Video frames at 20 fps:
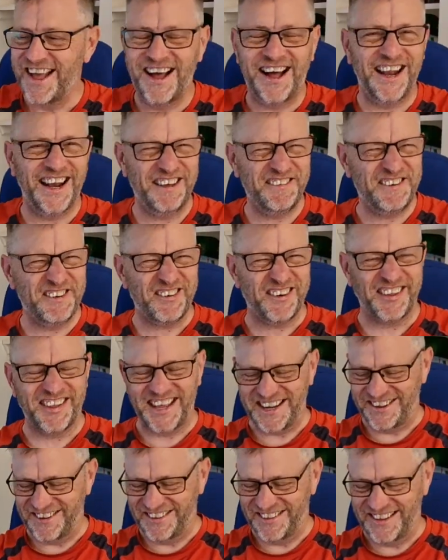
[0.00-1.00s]
I love it when they
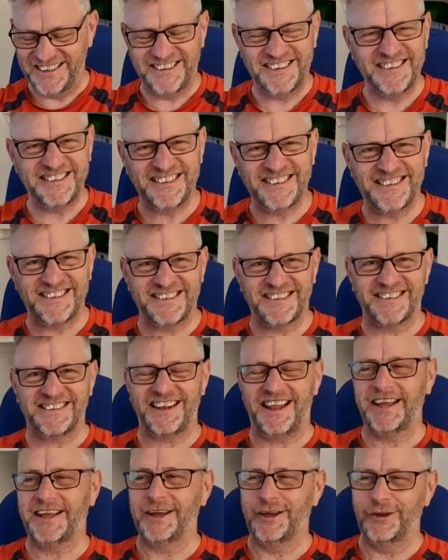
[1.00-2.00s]
do this. This is just
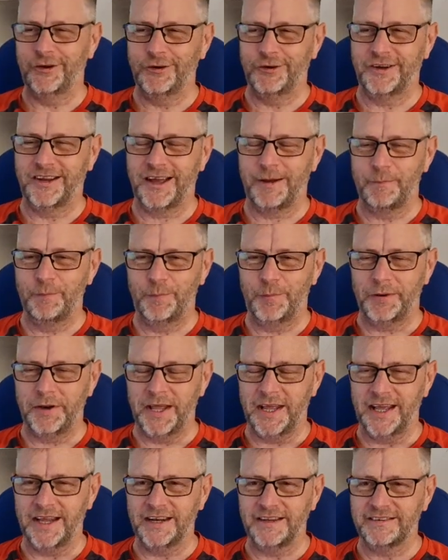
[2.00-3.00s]
like a good
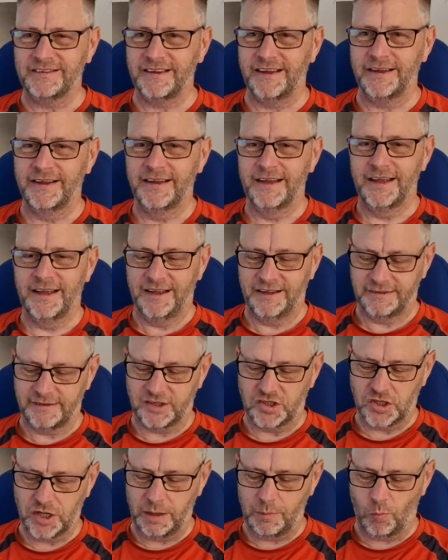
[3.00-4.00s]
company, and it's a
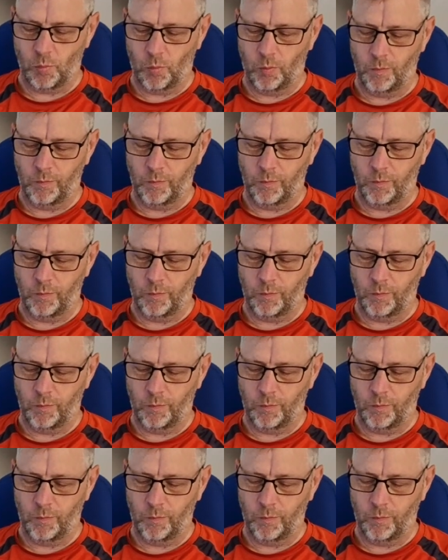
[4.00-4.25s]
cheap